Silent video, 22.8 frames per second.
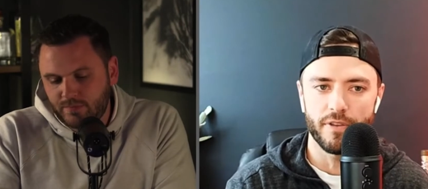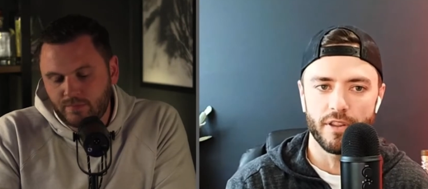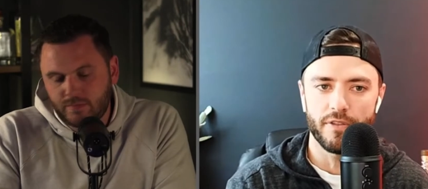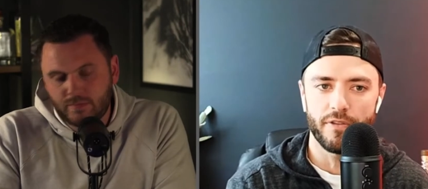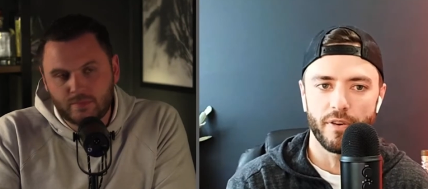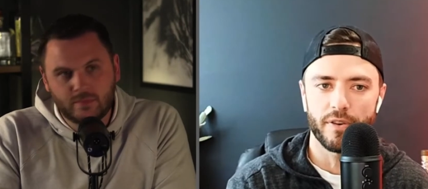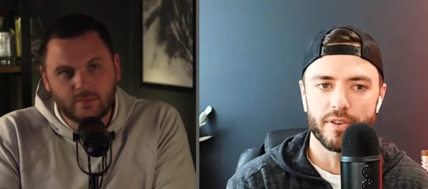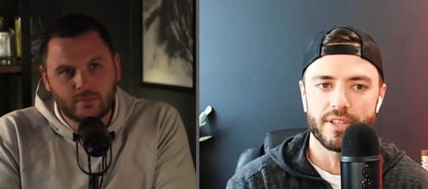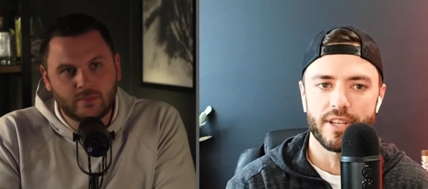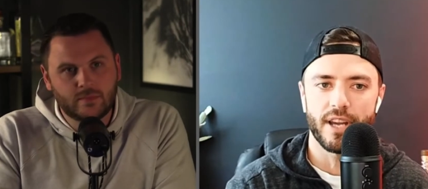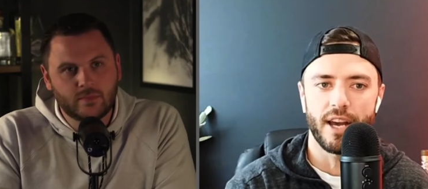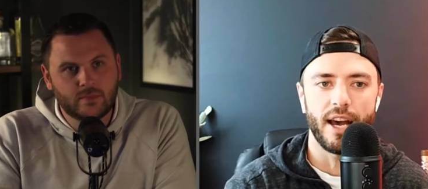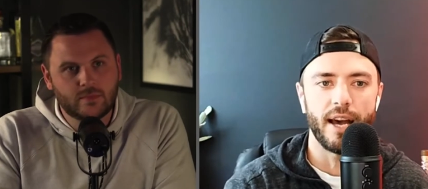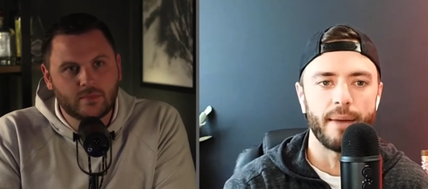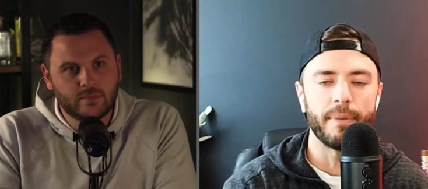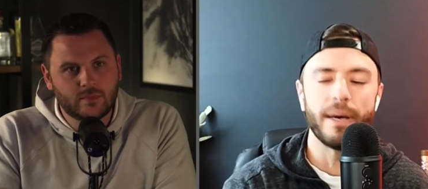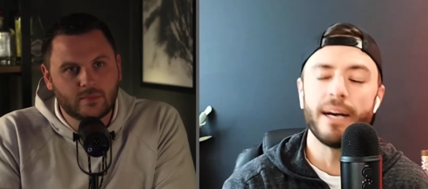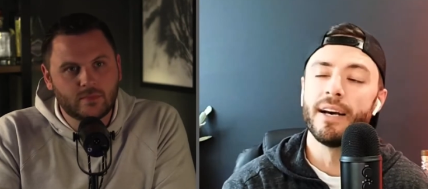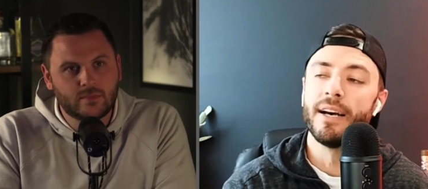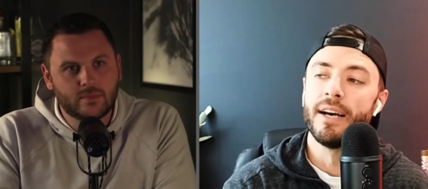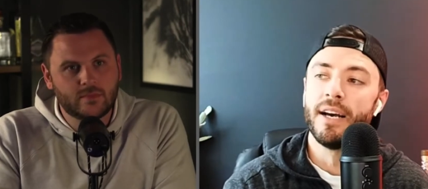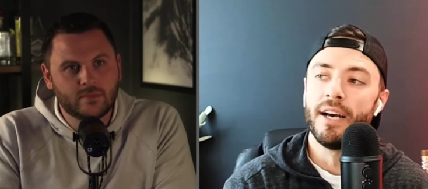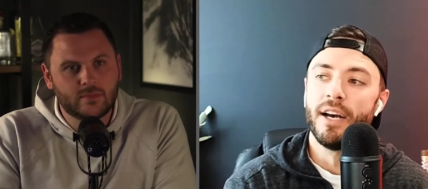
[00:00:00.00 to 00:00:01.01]
Speaker 1: for the first time,
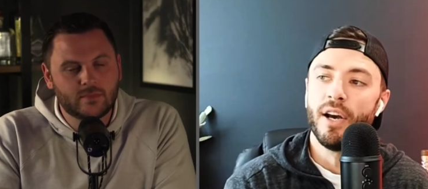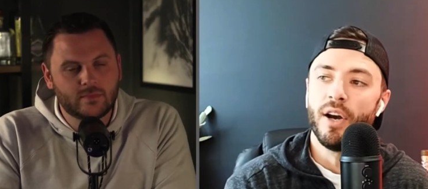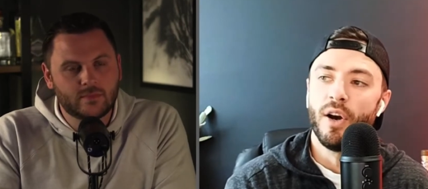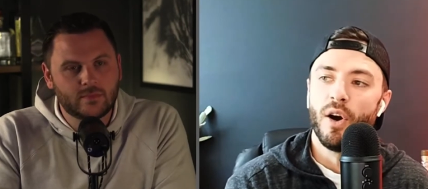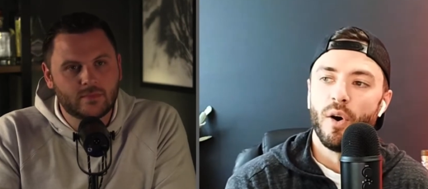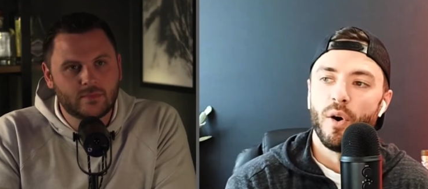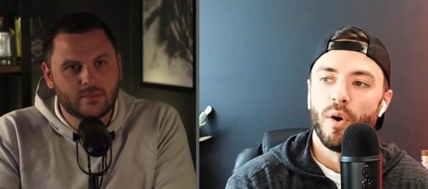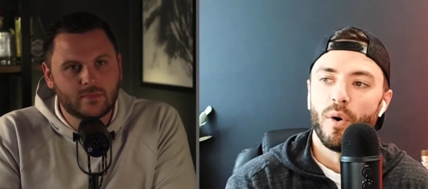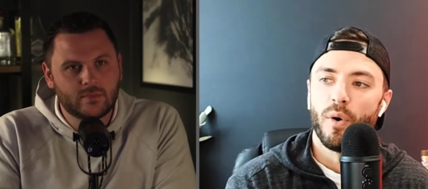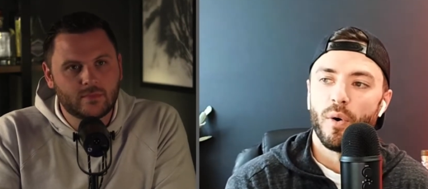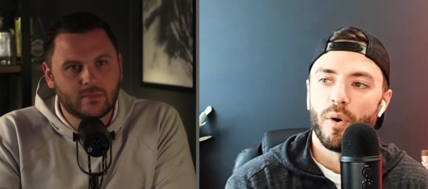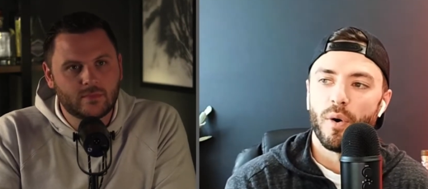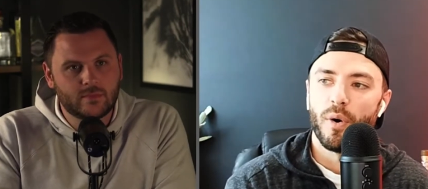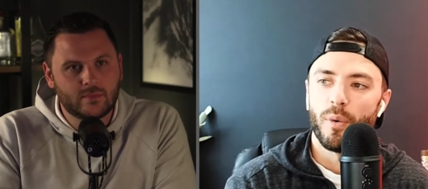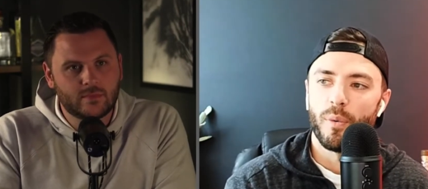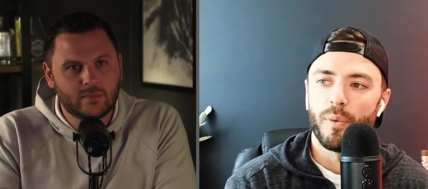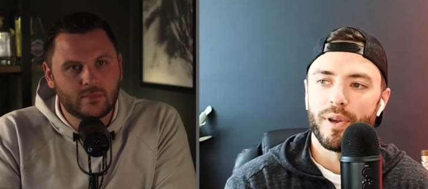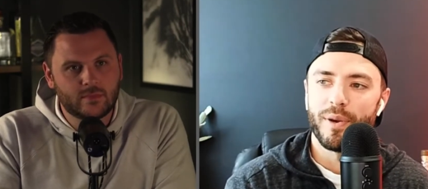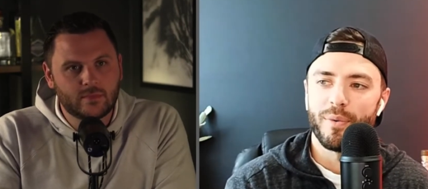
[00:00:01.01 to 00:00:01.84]
we,